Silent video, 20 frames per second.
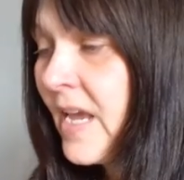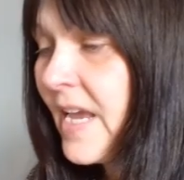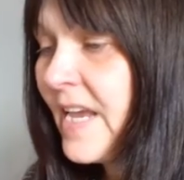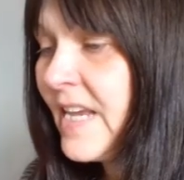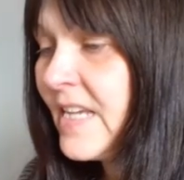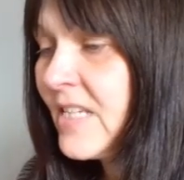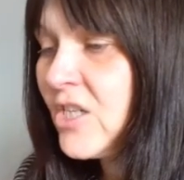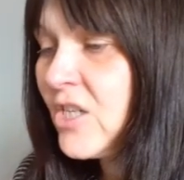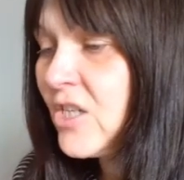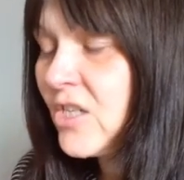
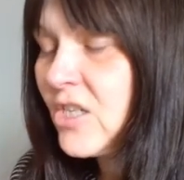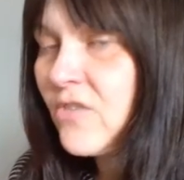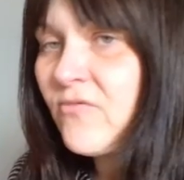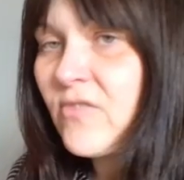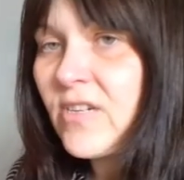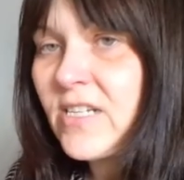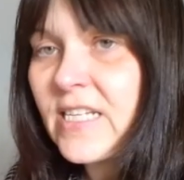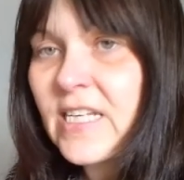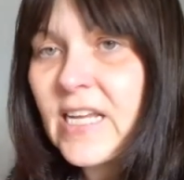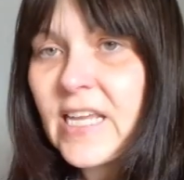It's just a
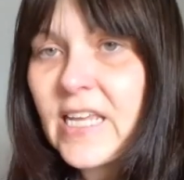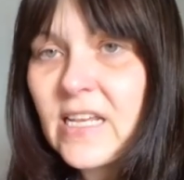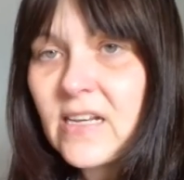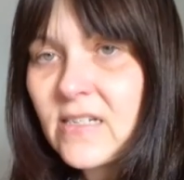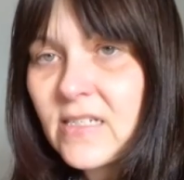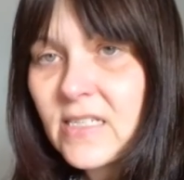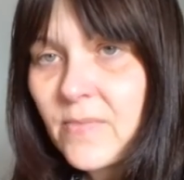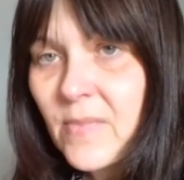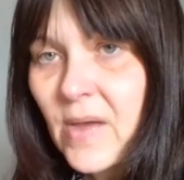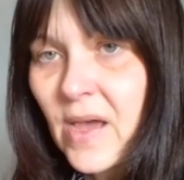
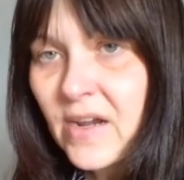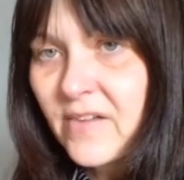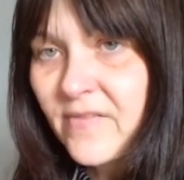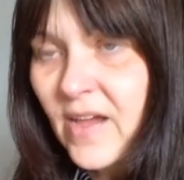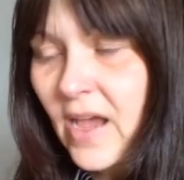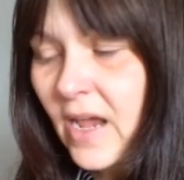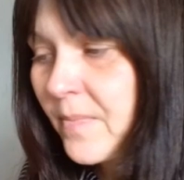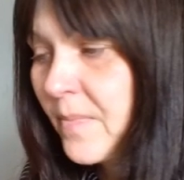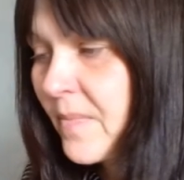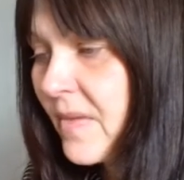ridiculous amount of
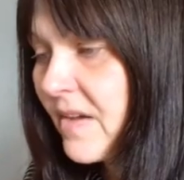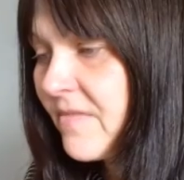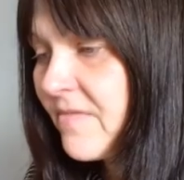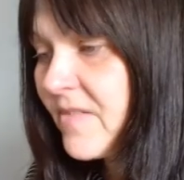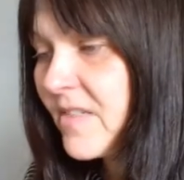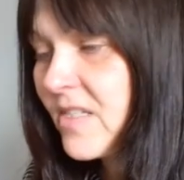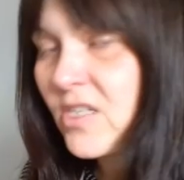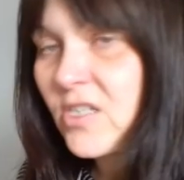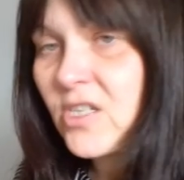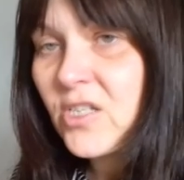admin for
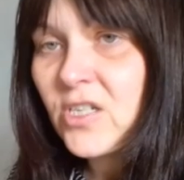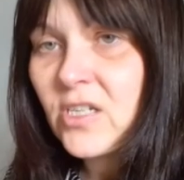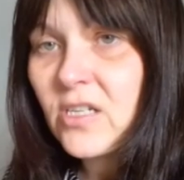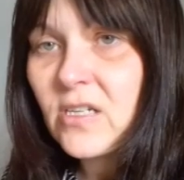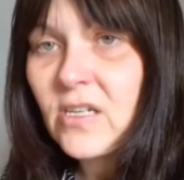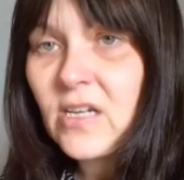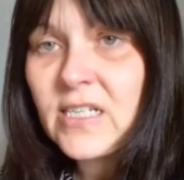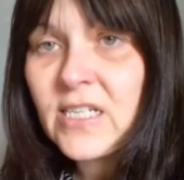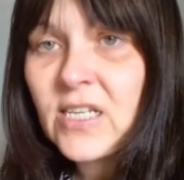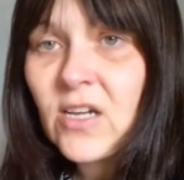such
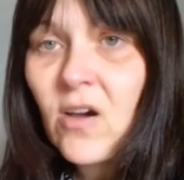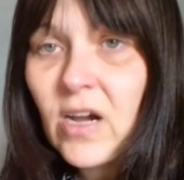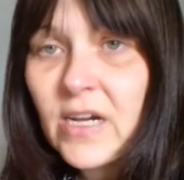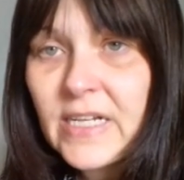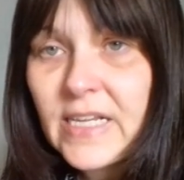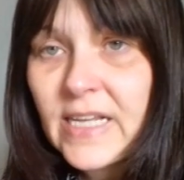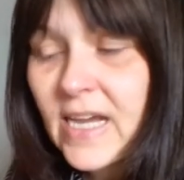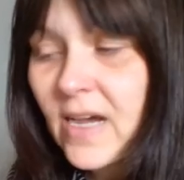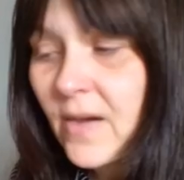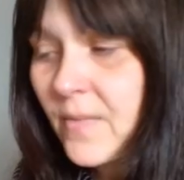a
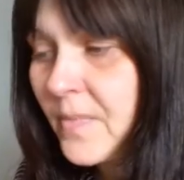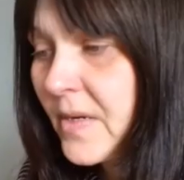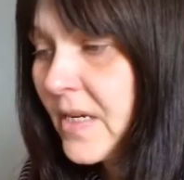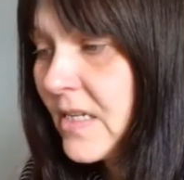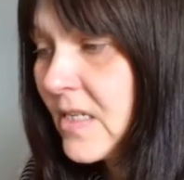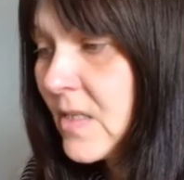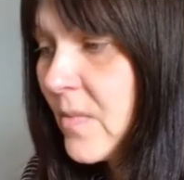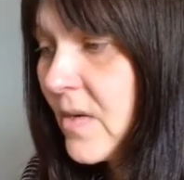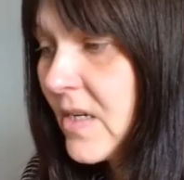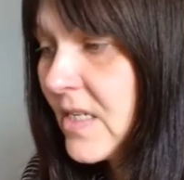tiny company
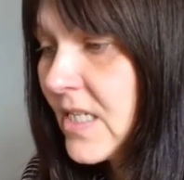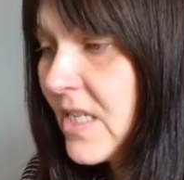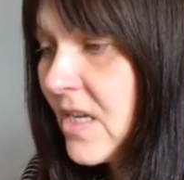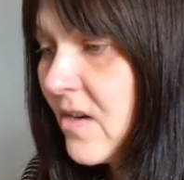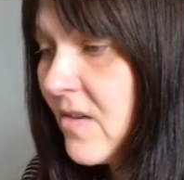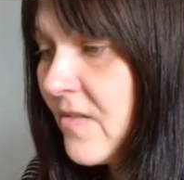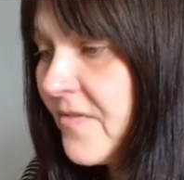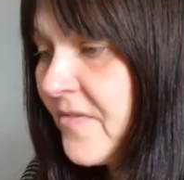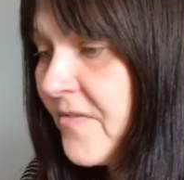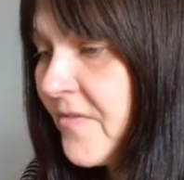as
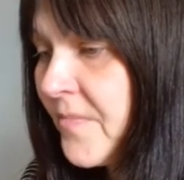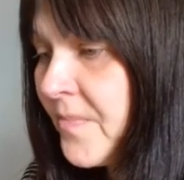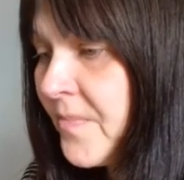myself.